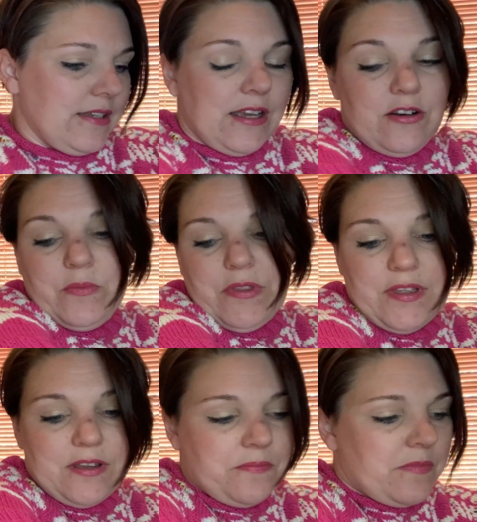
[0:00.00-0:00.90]
to get on with
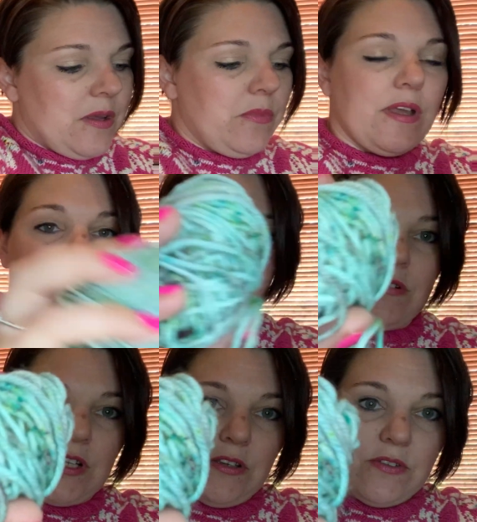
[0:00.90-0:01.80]
that. But yeah, I'm
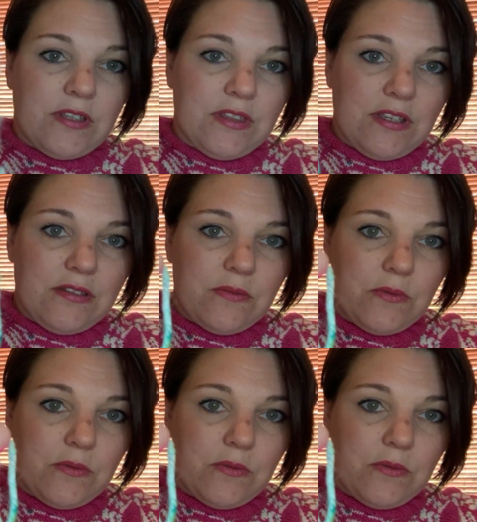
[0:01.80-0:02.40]
currently using this